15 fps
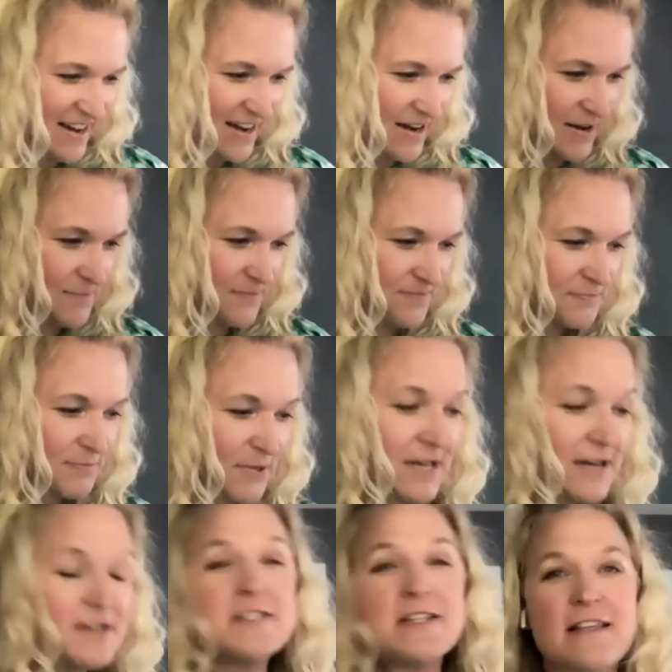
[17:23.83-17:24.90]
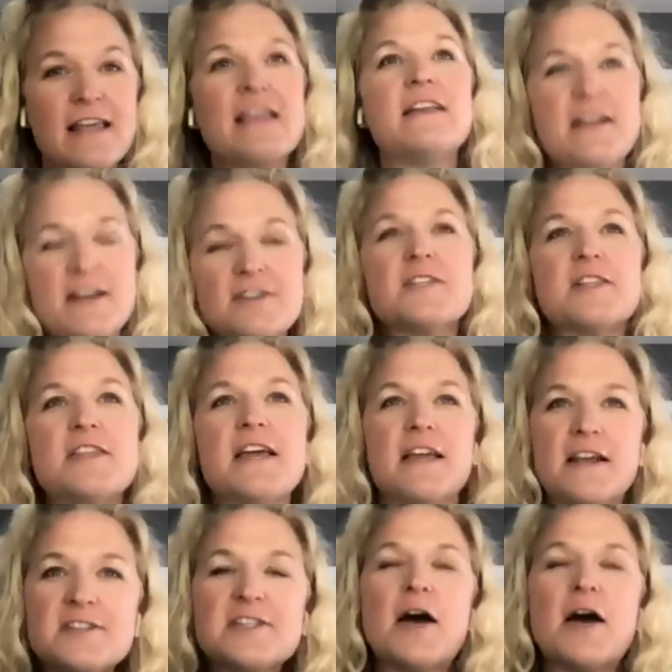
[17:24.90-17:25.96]
But here's the
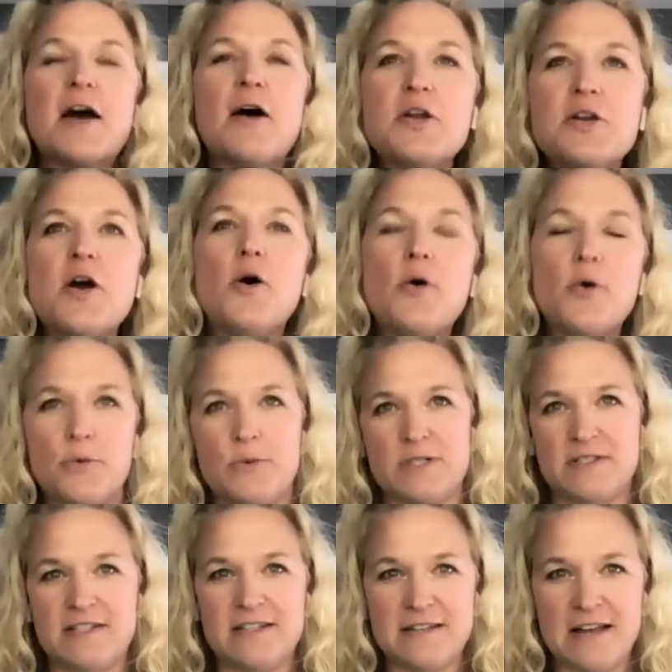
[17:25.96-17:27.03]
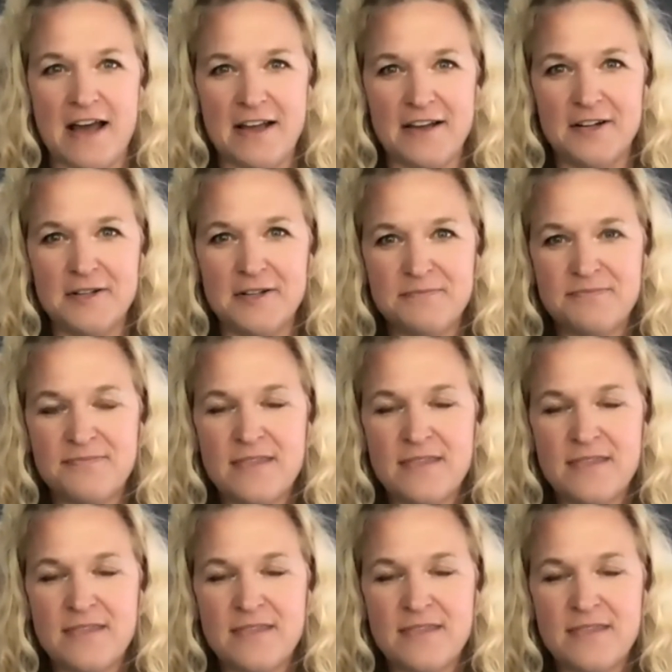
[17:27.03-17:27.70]
thing. Here's how I know it was denial.